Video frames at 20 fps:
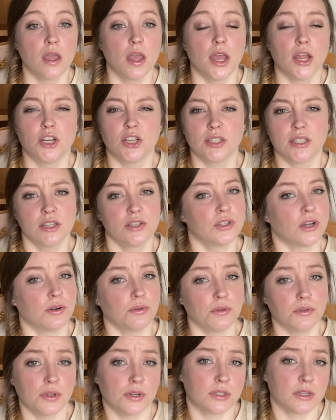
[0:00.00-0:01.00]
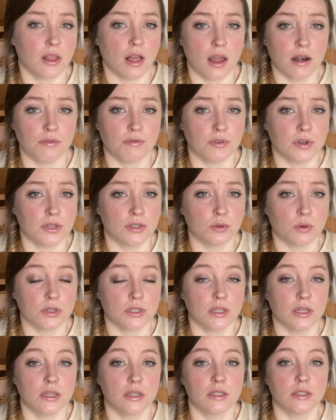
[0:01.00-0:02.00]
Just in general, there's a lot of
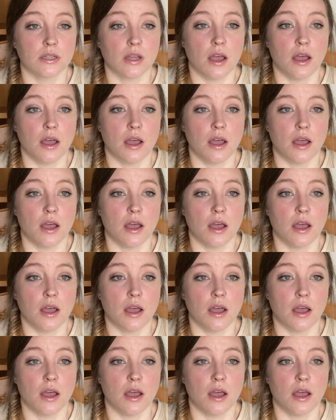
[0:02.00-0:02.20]
resources.